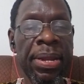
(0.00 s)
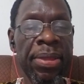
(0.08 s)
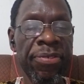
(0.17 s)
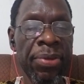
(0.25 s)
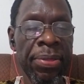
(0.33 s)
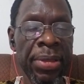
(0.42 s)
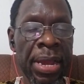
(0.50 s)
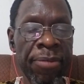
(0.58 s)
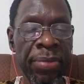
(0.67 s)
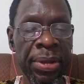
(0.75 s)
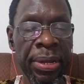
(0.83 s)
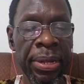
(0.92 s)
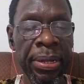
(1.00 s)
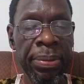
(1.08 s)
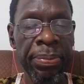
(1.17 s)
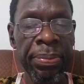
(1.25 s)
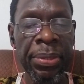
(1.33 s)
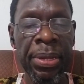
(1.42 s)
in South Africa
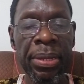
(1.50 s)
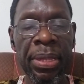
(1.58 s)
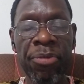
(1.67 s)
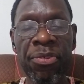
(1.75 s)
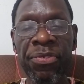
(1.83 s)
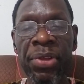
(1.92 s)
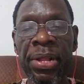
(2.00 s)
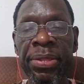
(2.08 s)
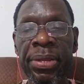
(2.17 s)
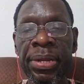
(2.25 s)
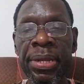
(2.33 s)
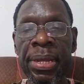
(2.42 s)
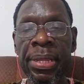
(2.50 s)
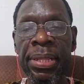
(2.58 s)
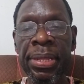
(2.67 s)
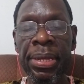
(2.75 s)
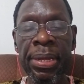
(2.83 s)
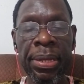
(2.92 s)
that resulted in
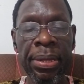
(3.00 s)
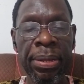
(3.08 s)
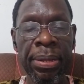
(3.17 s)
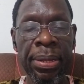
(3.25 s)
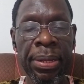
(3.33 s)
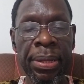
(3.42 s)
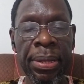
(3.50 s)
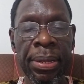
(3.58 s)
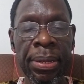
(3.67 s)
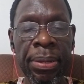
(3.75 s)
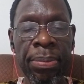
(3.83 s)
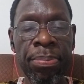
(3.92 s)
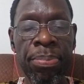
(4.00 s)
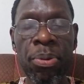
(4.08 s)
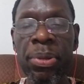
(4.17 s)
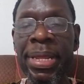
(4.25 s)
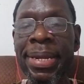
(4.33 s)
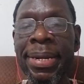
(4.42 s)
the
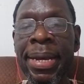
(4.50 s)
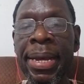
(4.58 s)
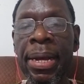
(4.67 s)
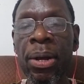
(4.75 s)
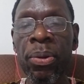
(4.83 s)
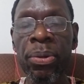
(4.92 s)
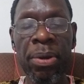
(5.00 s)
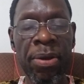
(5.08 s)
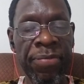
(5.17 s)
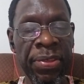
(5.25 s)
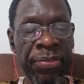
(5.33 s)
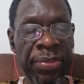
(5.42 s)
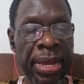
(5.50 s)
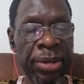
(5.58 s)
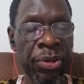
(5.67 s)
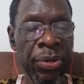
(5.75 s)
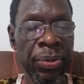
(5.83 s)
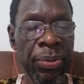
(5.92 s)
pulling down of the
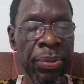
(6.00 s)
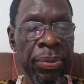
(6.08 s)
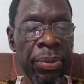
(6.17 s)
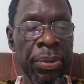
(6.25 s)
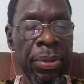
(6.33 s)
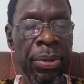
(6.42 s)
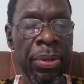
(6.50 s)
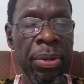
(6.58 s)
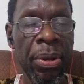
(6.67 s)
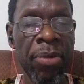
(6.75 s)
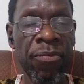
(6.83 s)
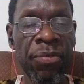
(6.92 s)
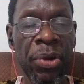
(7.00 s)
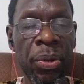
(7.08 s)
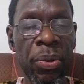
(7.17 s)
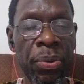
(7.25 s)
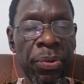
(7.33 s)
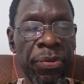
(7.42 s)
statue of
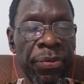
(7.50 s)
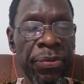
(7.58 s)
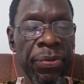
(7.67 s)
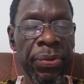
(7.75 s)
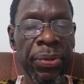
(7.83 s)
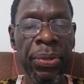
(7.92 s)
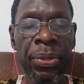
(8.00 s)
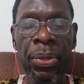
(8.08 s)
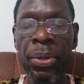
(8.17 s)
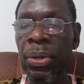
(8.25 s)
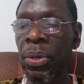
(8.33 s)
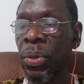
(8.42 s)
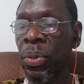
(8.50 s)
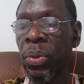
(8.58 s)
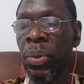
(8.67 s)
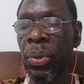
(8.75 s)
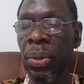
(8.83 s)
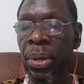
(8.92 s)
Rhodes,
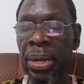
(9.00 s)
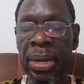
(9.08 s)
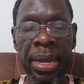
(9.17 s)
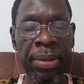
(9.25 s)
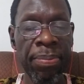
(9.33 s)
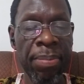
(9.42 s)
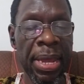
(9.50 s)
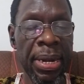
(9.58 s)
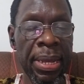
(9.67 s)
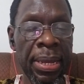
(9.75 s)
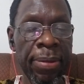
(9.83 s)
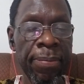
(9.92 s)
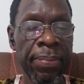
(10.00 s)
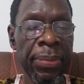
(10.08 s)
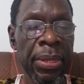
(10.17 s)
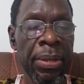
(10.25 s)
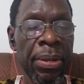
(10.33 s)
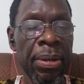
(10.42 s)
who, like many
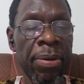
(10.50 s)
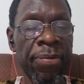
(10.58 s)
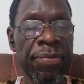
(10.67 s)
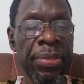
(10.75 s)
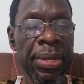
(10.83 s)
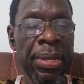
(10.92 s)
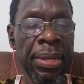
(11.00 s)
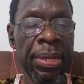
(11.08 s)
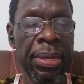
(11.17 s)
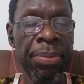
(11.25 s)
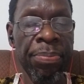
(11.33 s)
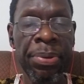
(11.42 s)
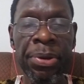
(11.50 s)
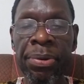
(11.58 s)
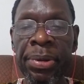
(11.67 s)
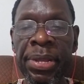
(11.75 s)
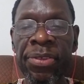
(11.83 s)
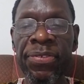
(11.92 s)
of the
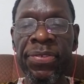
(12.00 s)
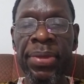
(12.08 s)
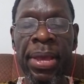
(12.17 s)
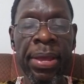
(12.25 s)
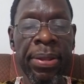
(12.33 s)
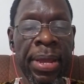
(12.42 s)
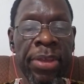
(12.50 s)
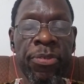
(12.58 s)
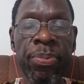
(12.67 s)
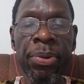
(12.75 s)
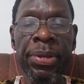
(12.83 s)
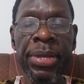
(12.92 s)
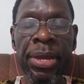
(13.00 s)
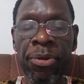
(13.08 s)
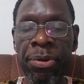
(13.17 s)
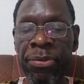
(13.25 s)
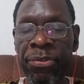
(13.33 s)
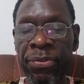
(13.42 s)
imperialists and
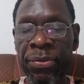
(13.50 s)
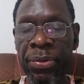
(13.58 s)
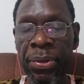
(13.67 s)
exploitators